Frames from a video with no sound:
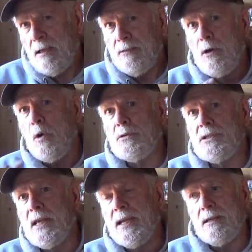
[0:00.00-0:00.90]
those
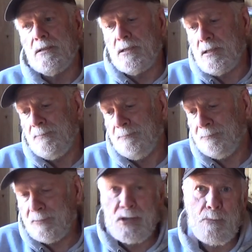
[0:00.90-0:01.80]
things,
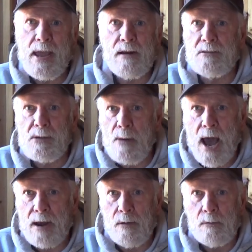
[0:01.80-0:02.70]
tomato
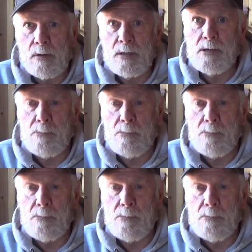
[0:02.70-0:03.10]
to